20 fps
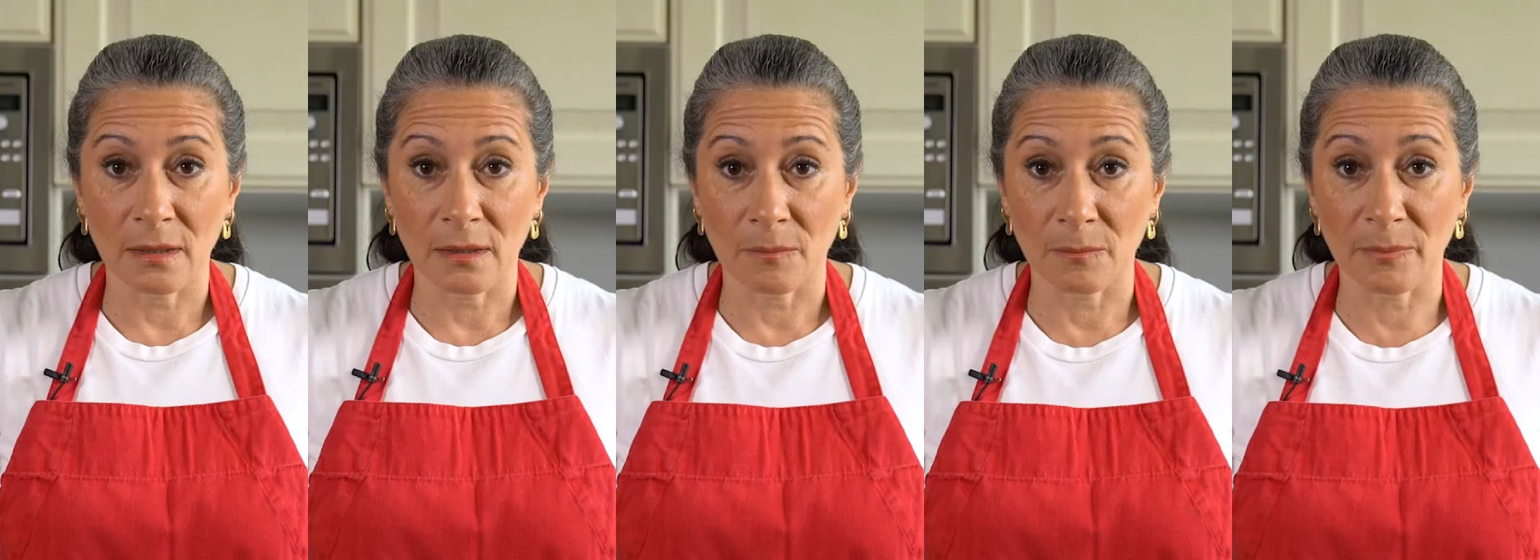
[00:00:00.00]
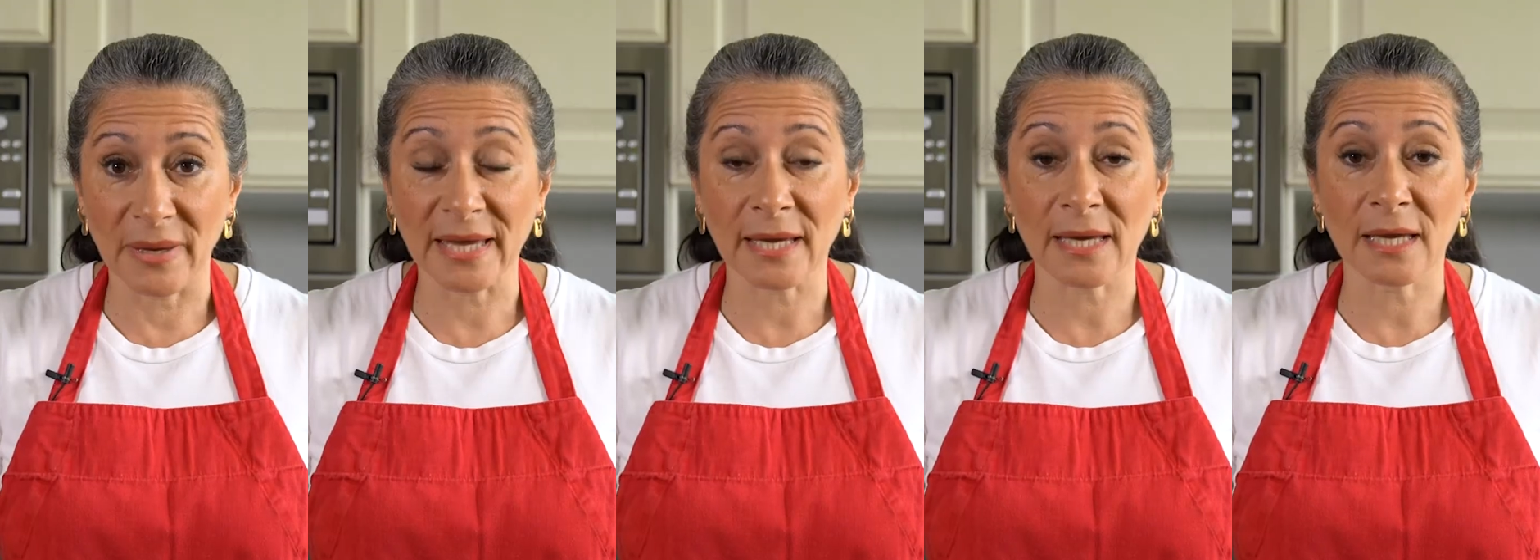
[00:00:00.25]

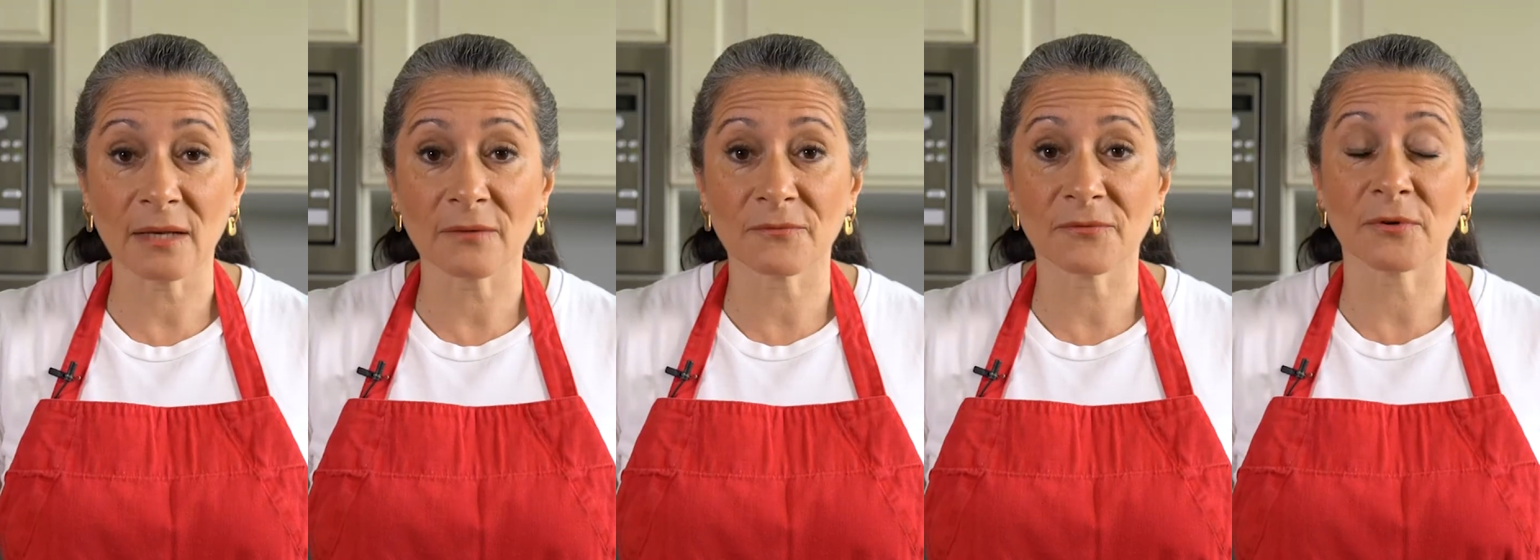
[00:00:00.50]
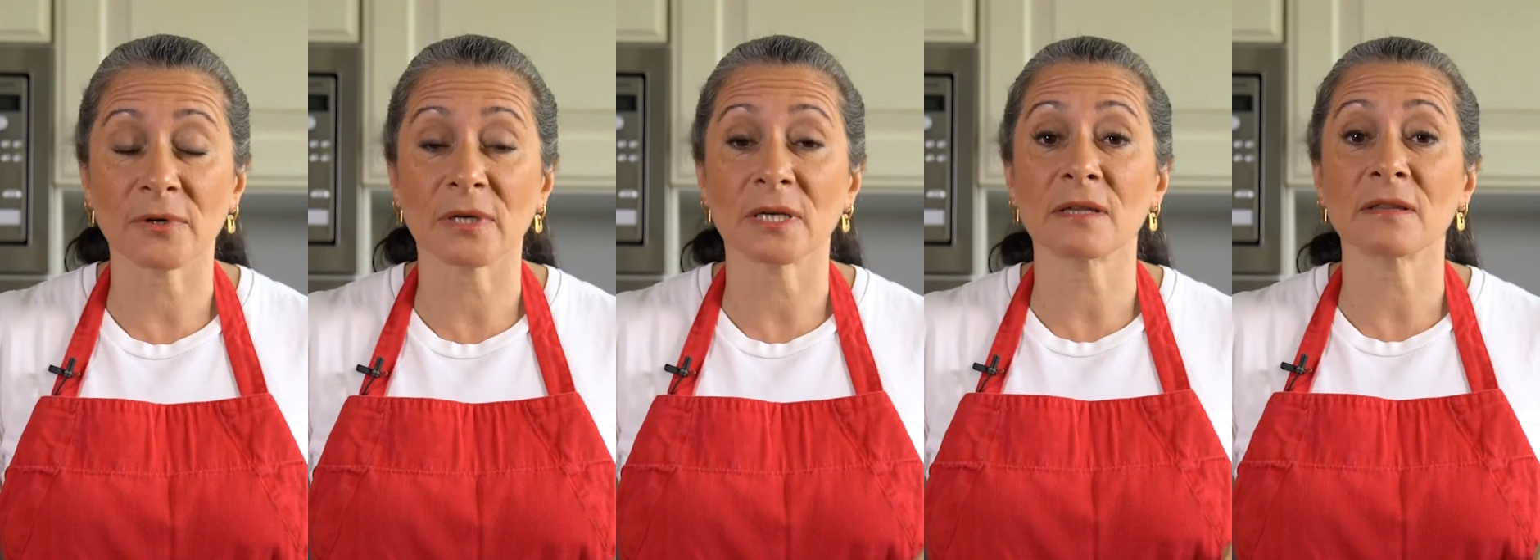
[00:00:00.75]
bake it for
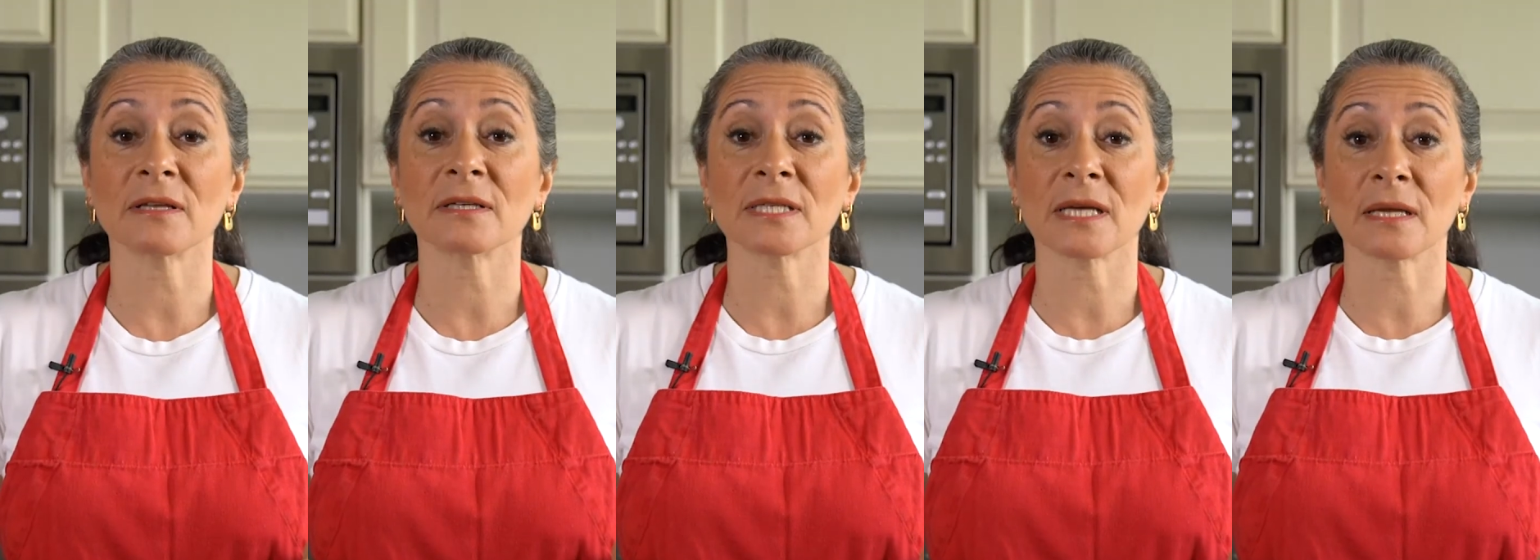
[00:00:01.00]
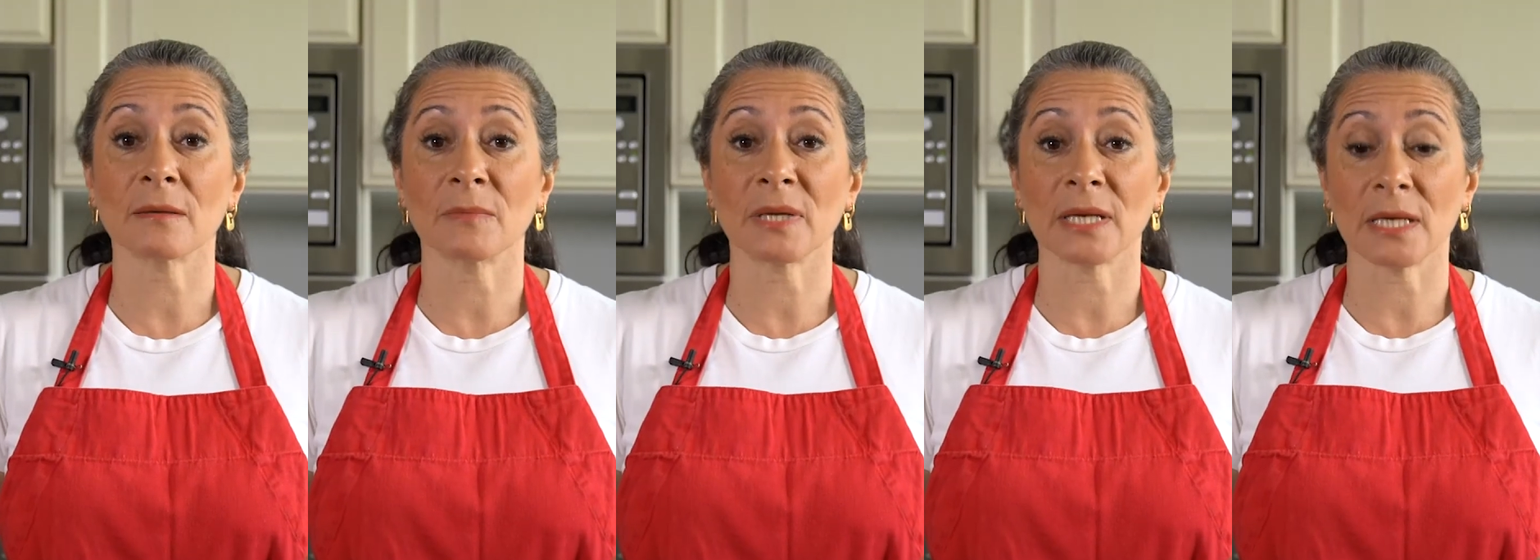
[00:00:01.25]
another
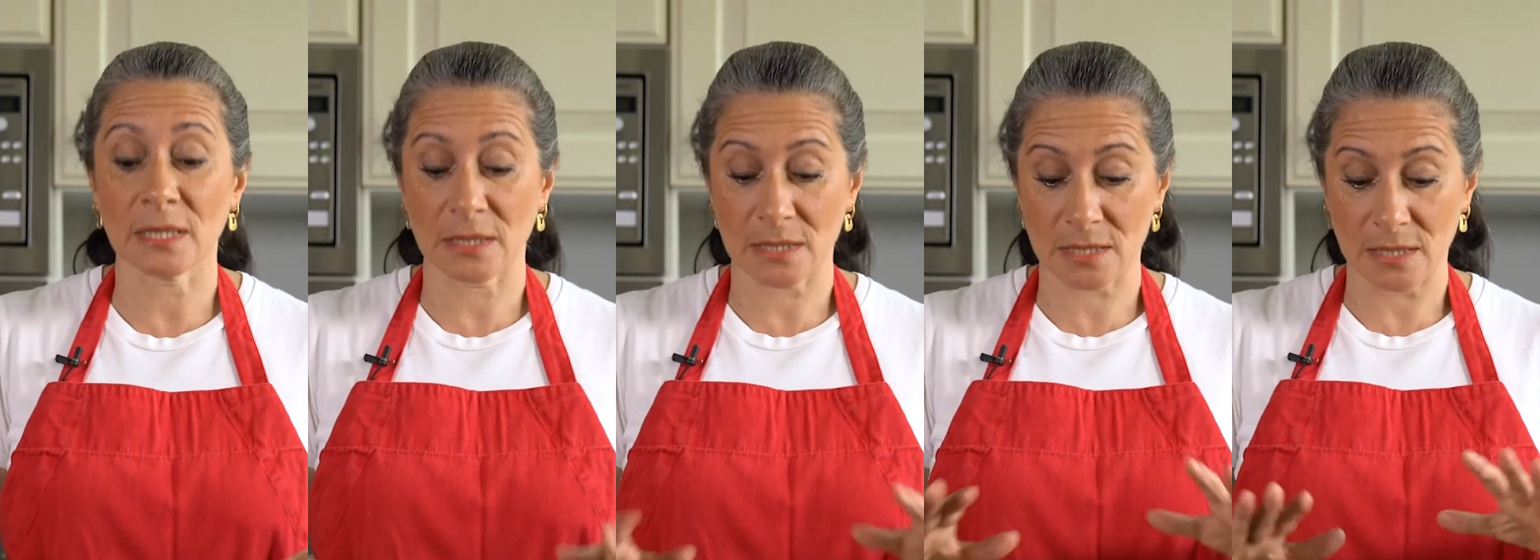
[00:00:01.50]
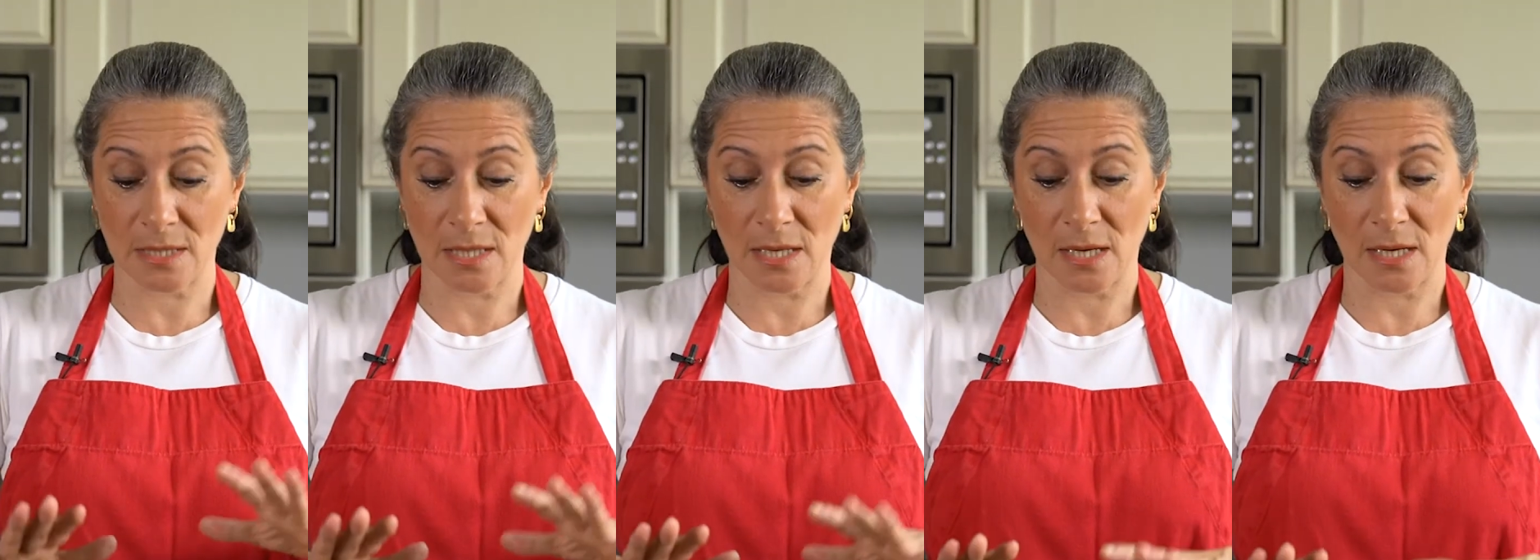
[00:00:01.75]
10
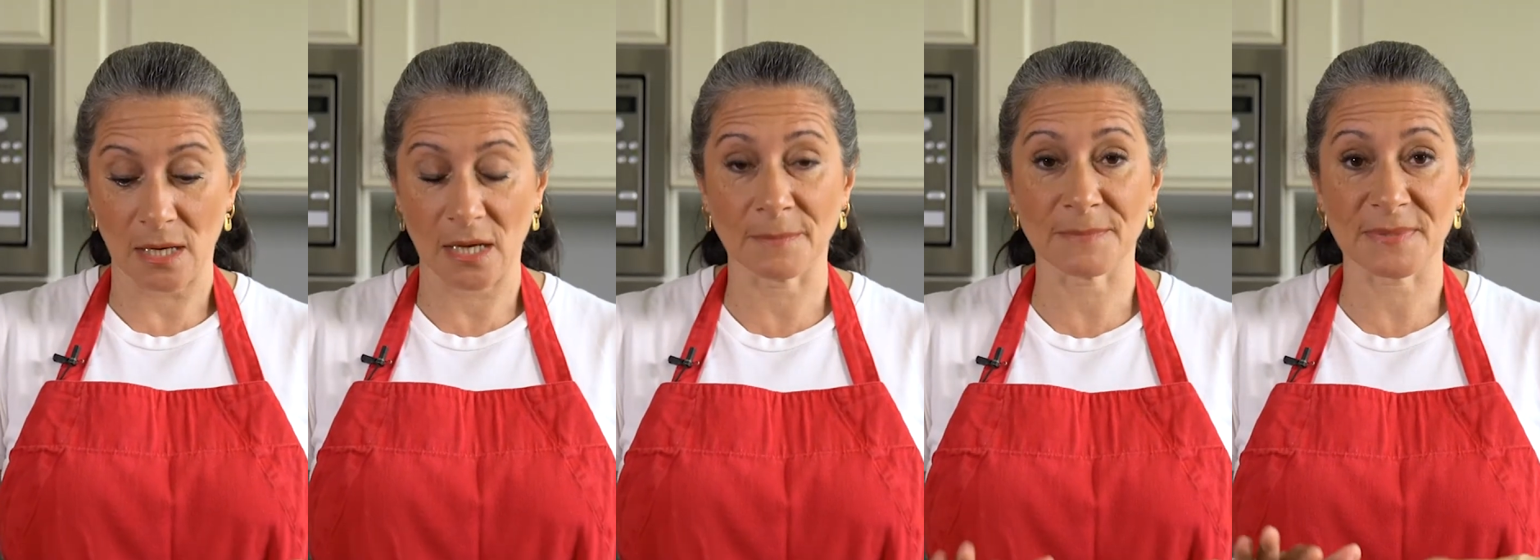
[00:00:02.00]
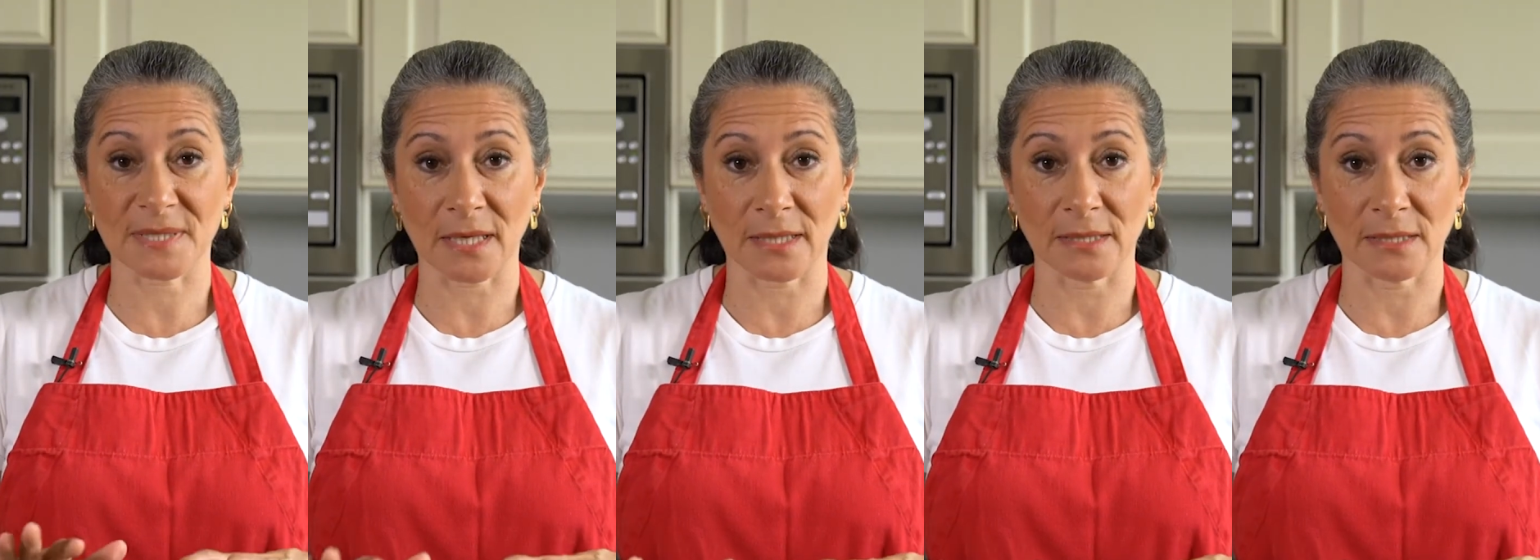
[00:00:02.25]
minutes
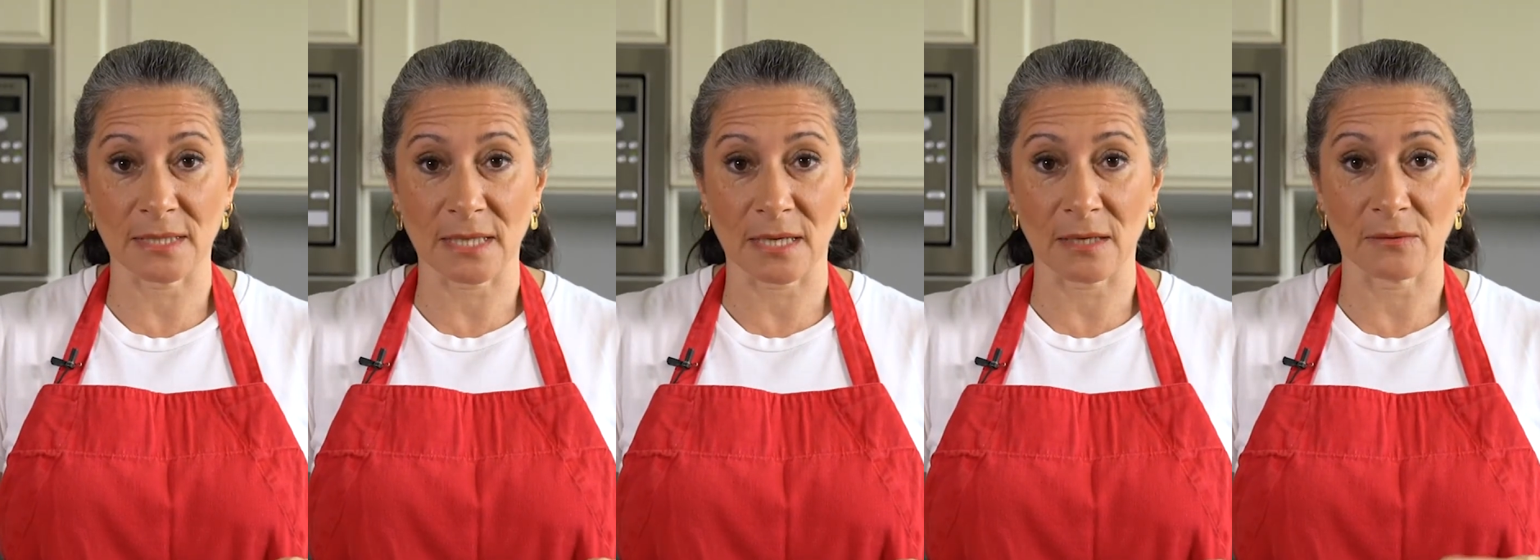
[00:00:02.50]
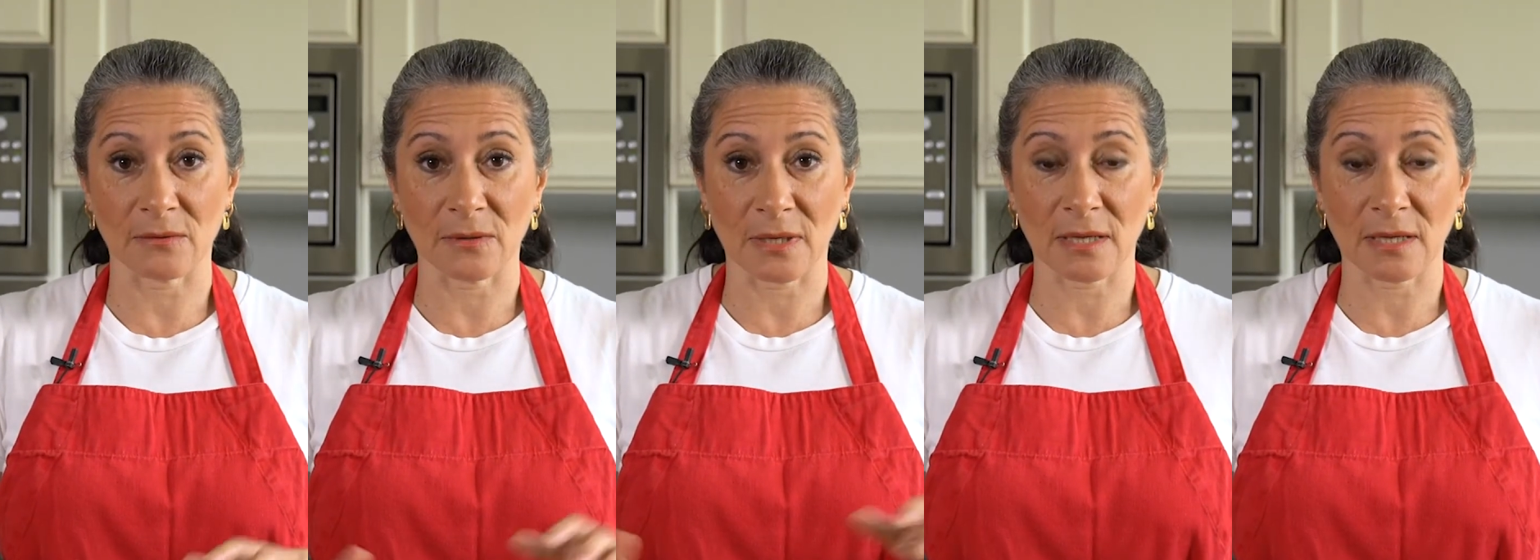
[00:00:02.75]
upside down,